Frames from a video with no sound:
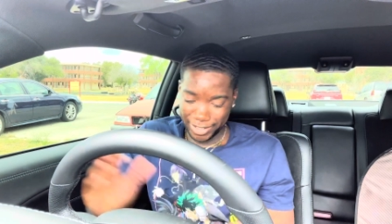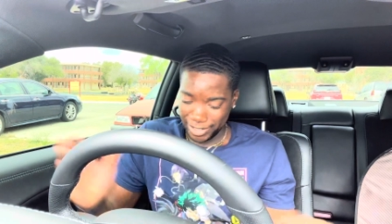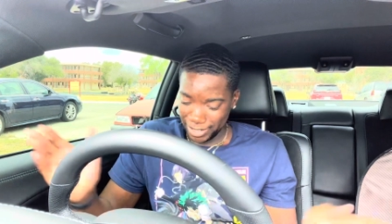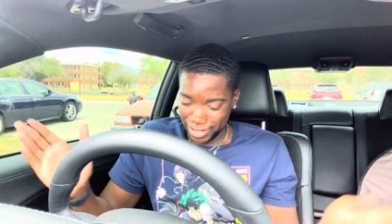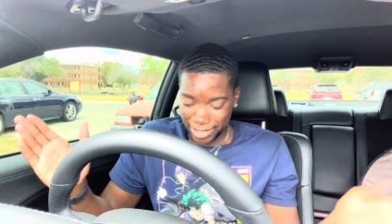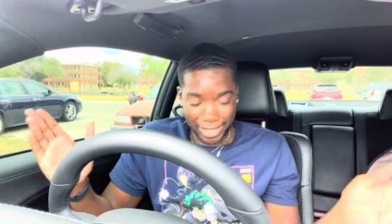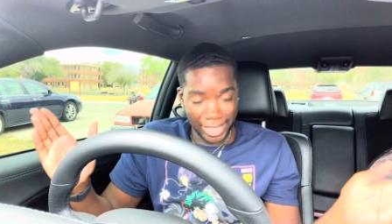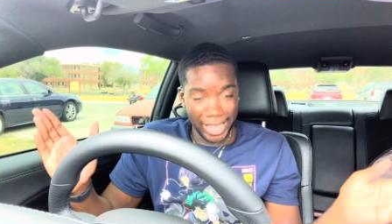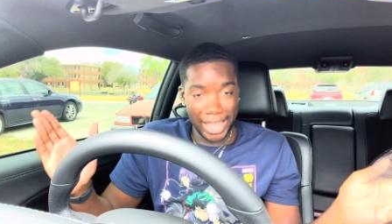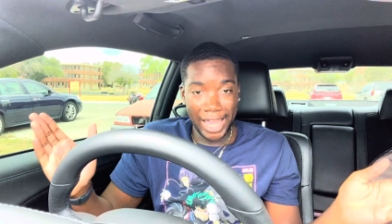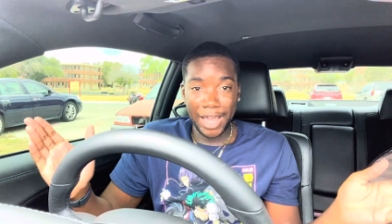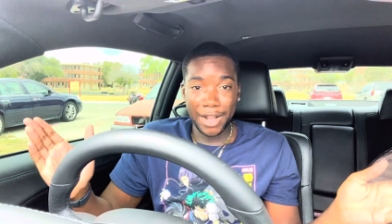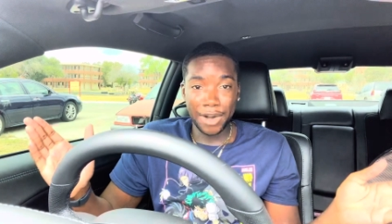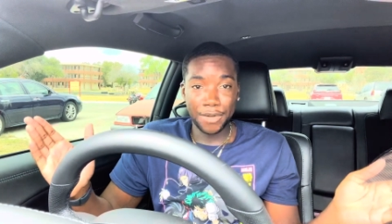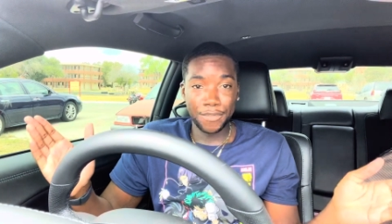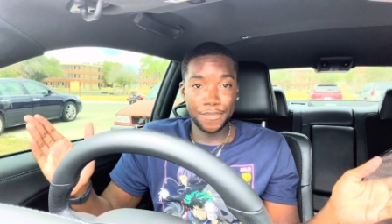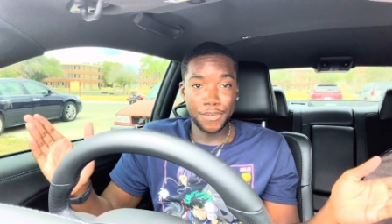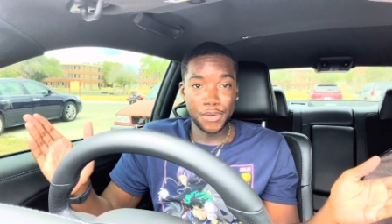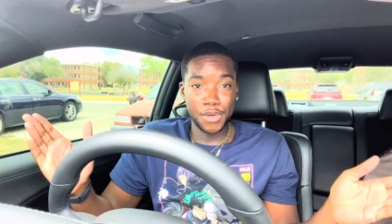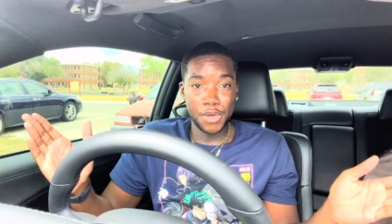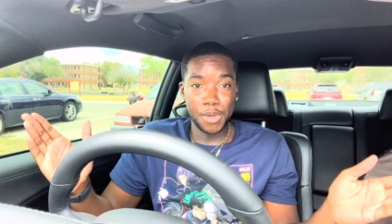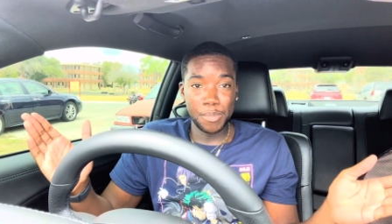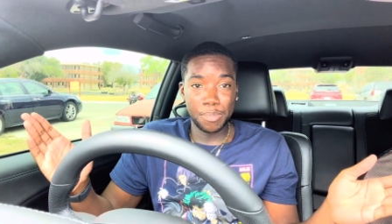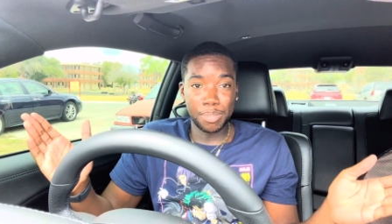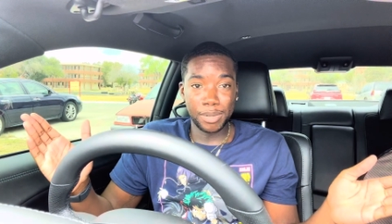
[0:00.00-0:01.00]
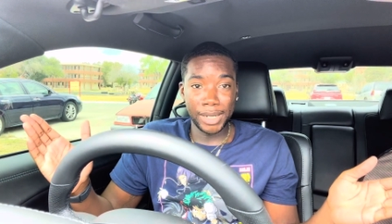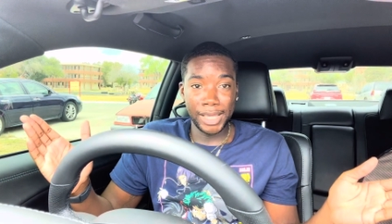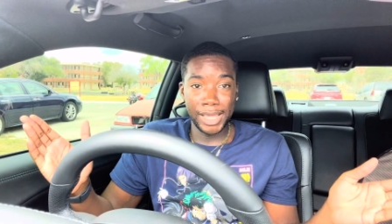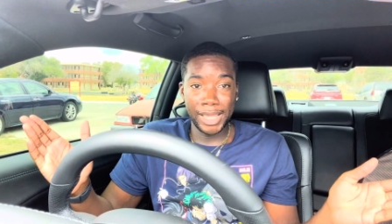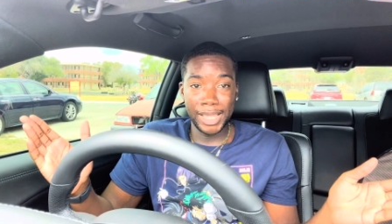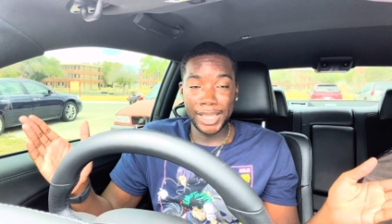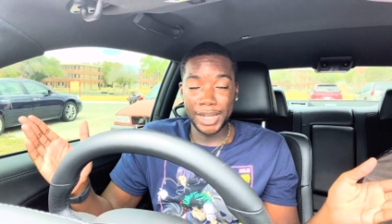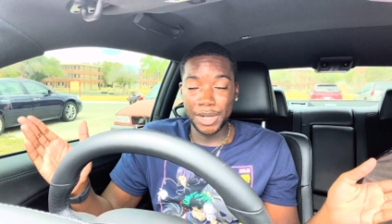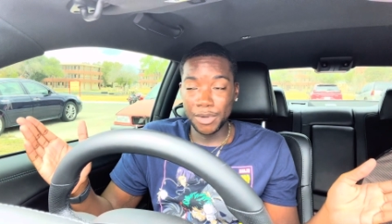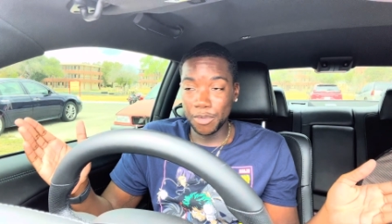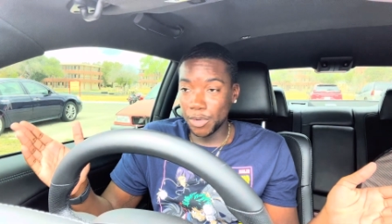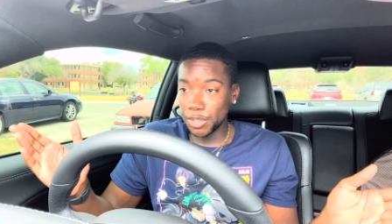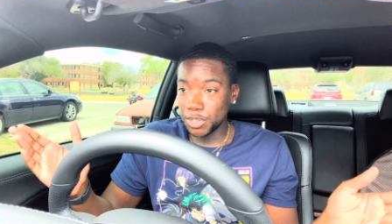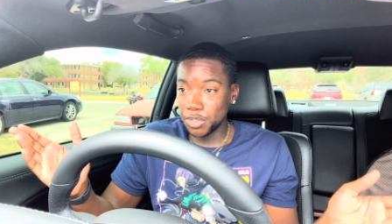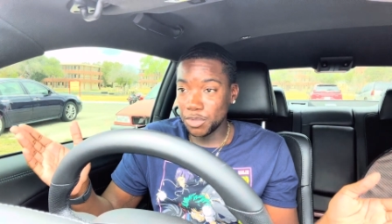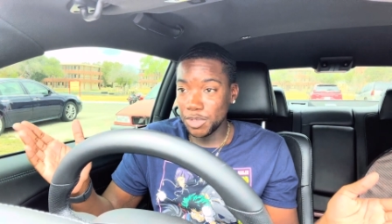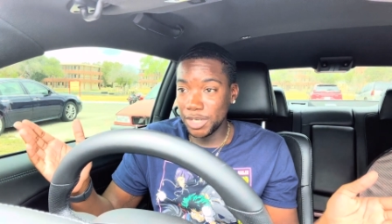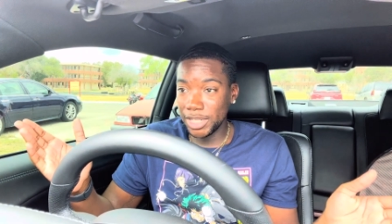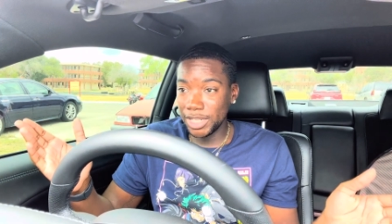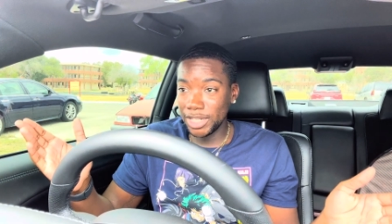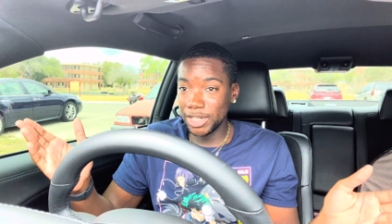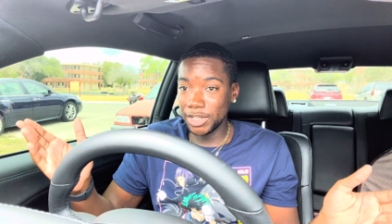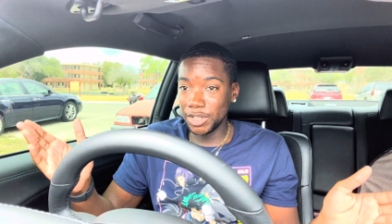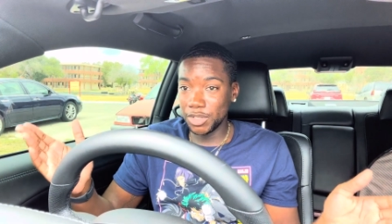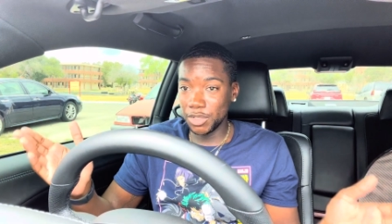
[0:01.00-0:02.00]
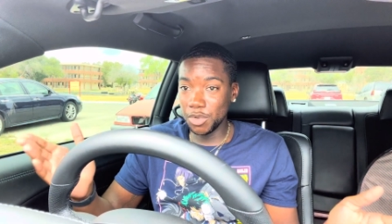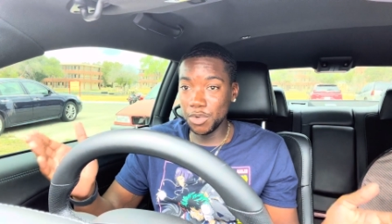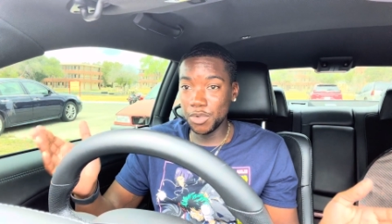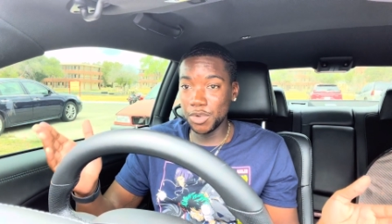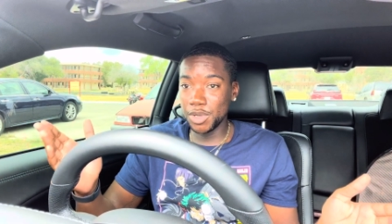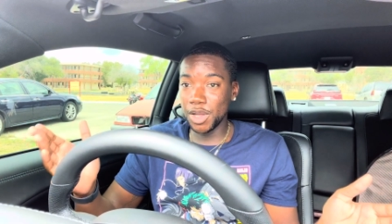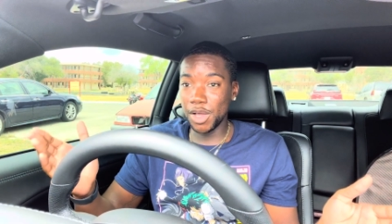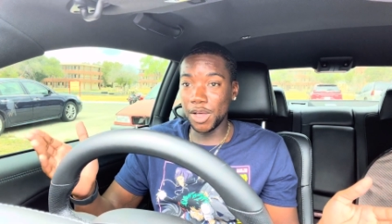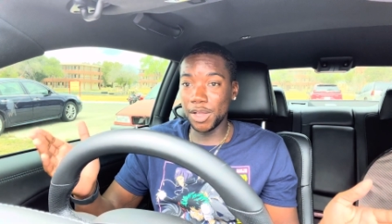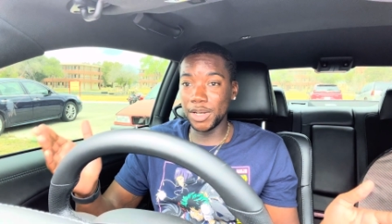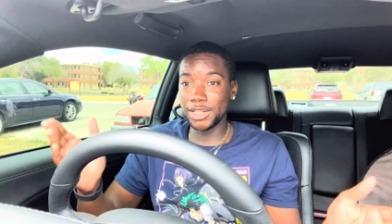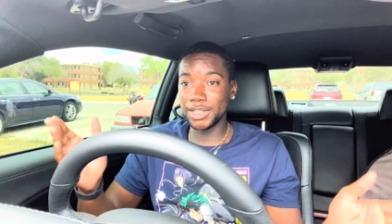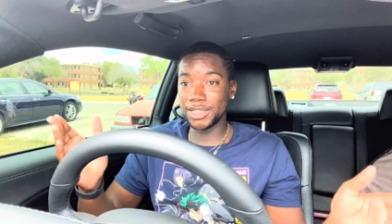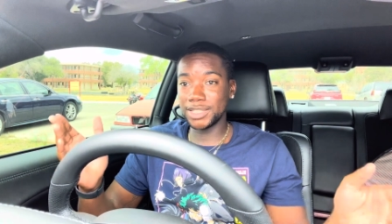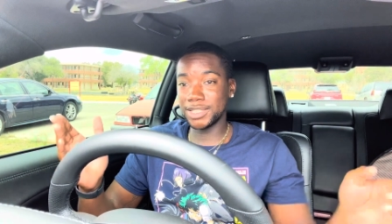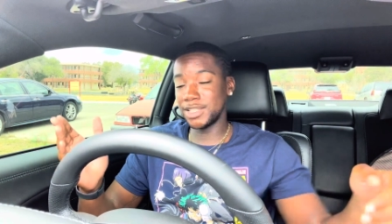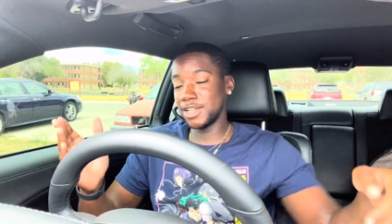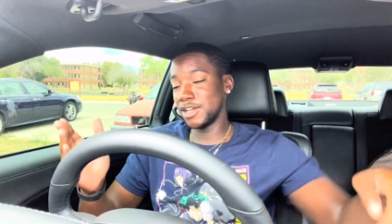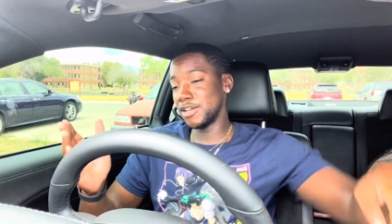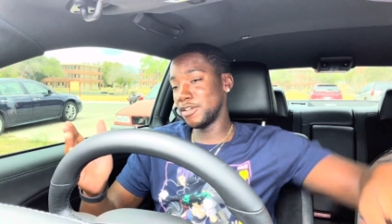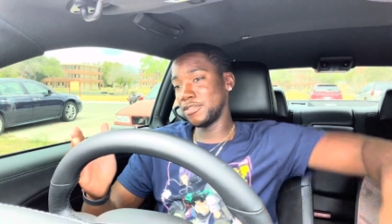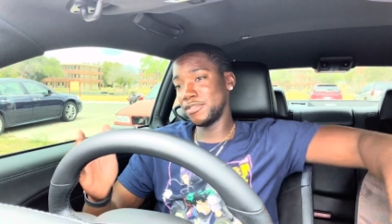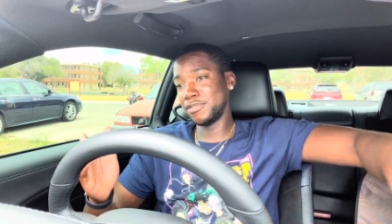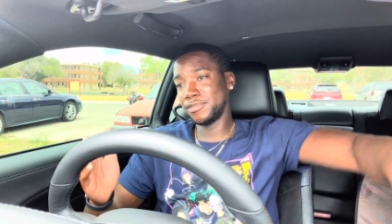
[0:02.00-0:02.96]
lay out a full plan of what you need to do and all this stuff.